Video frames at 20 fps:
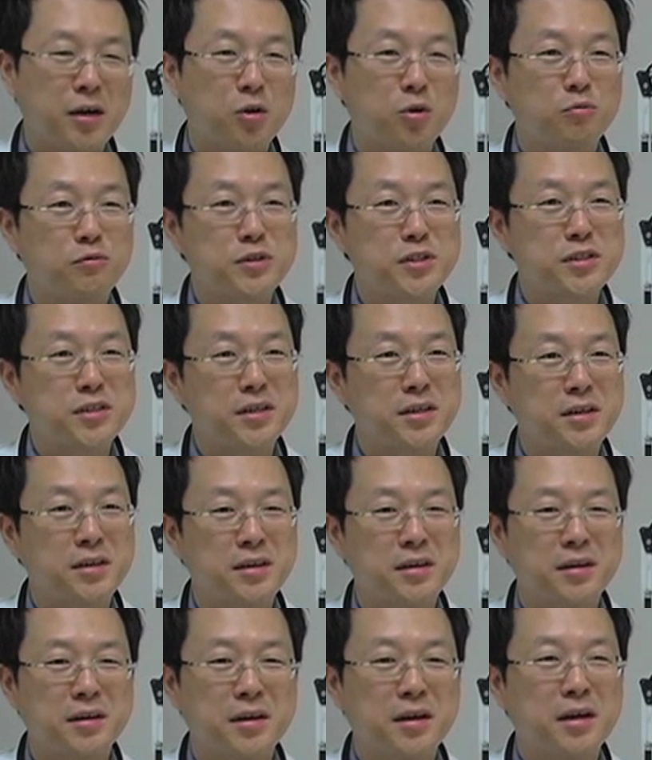
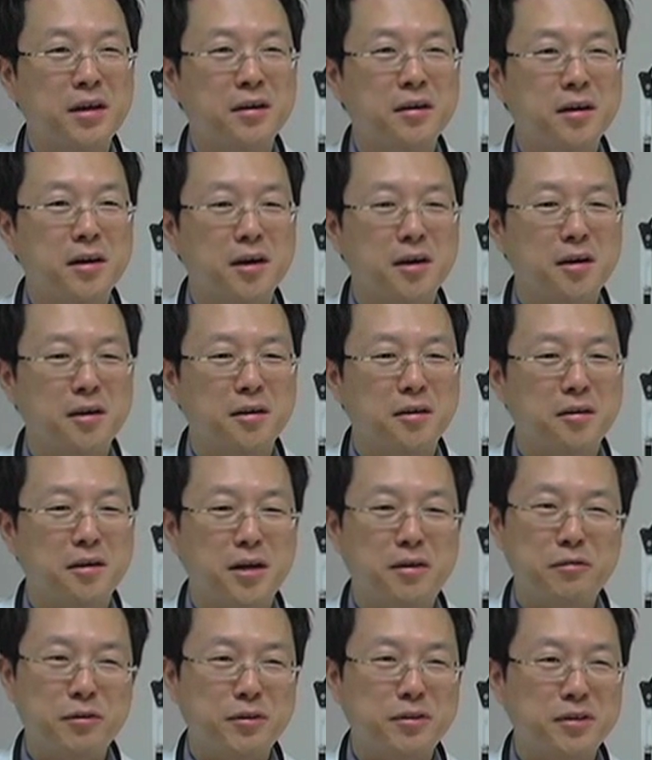oversee
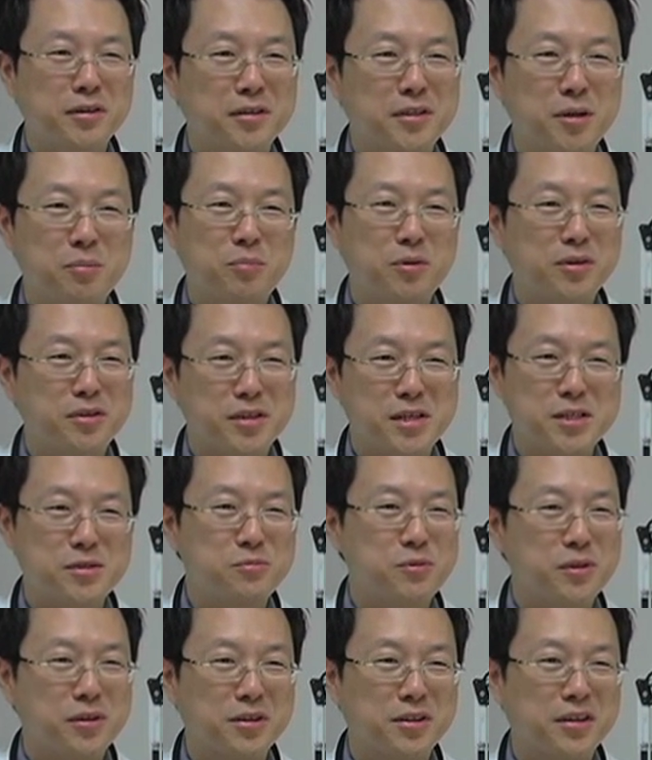everything that pertains
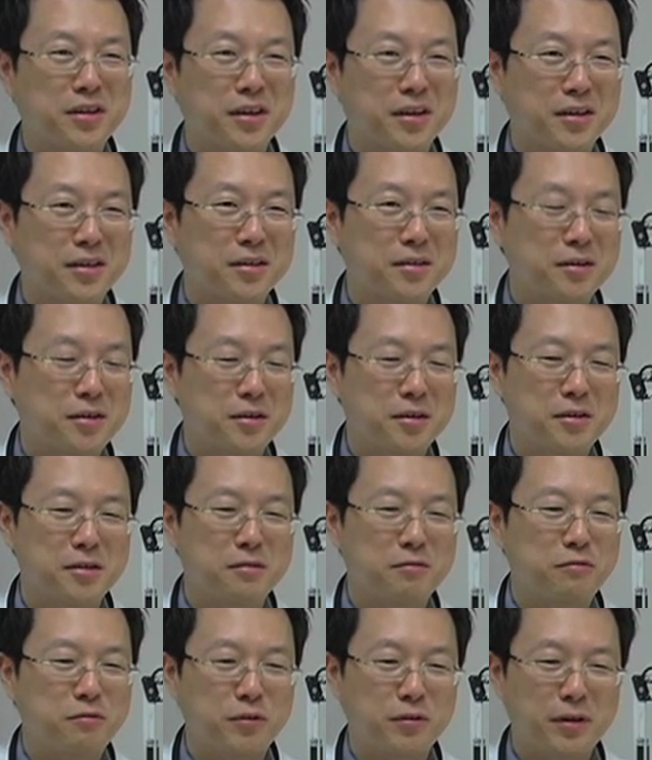with clinic,
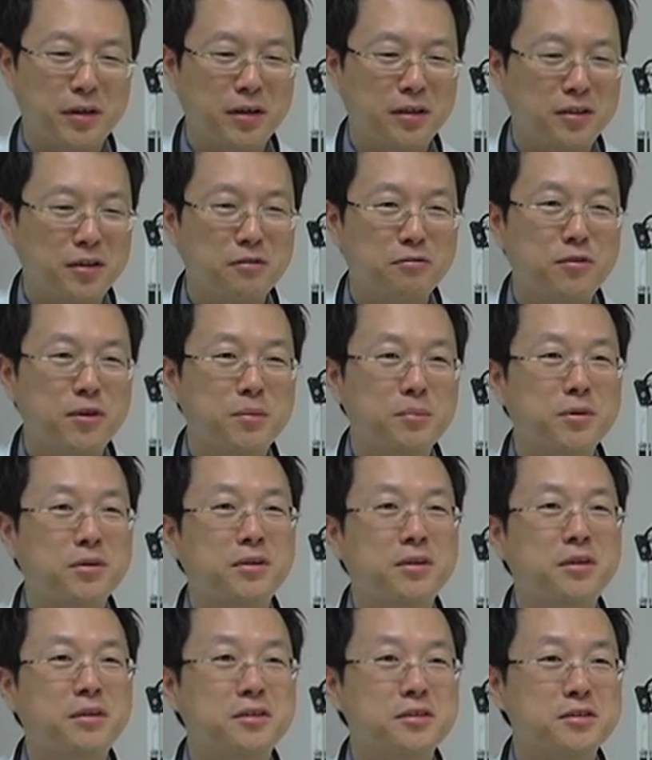anything from
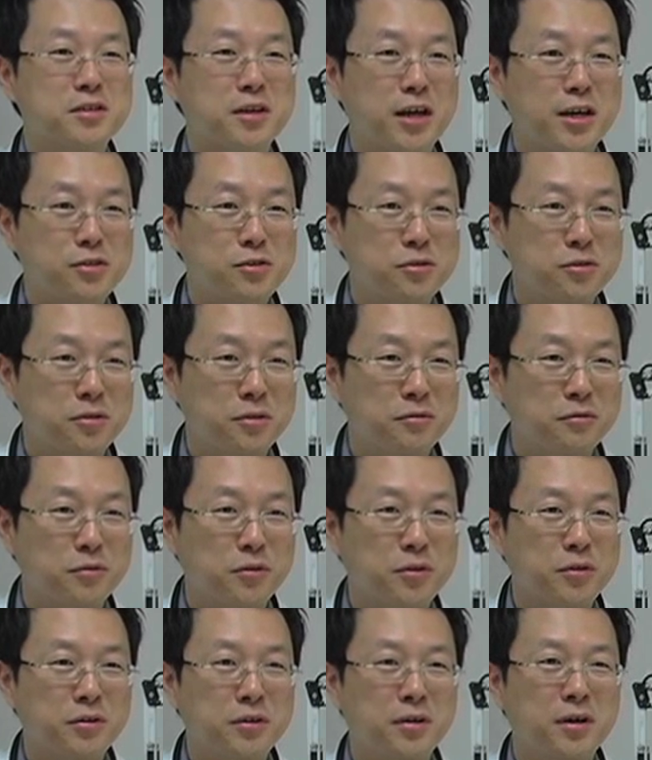clinical schedule
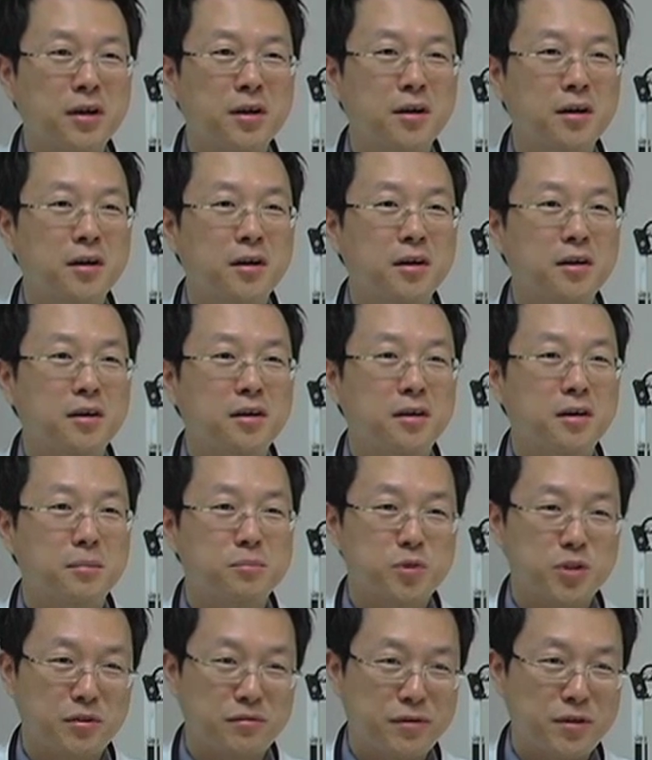for
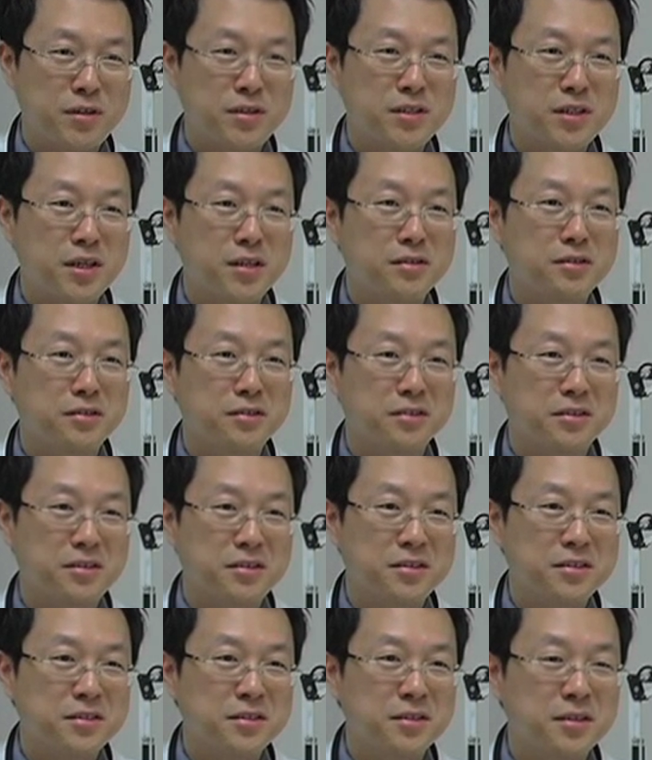observers,
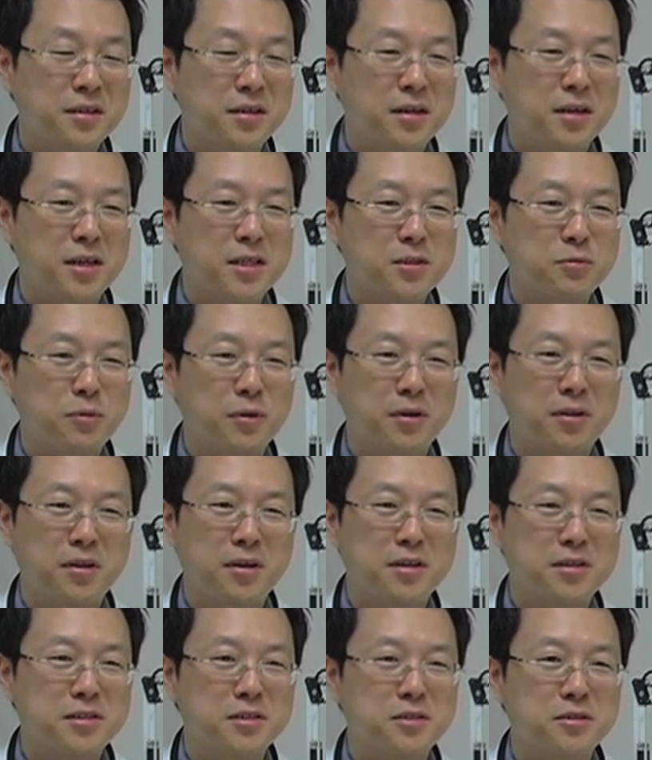as well
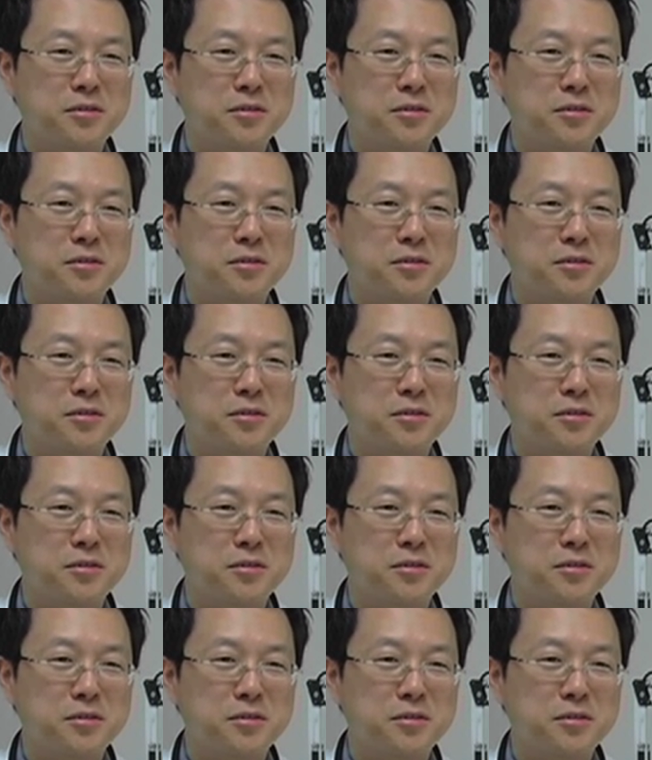as